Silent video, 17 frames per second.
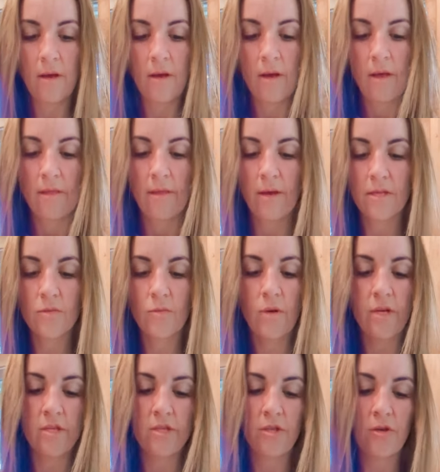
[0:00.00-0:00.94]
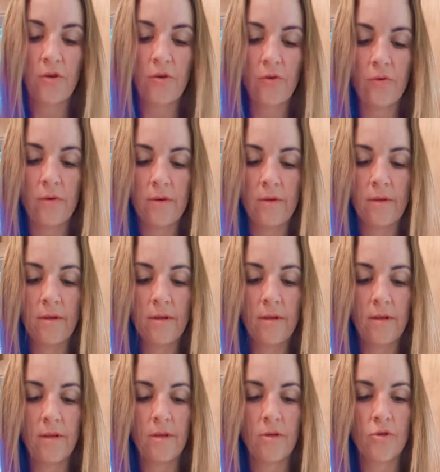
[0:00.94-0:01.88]
That's 1, 2,
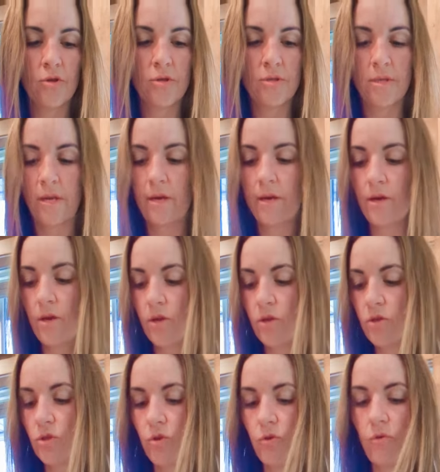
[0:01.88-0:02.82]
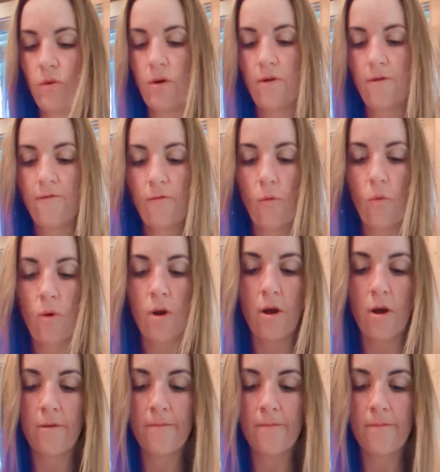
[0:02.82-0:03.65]
let's just say 2, 4,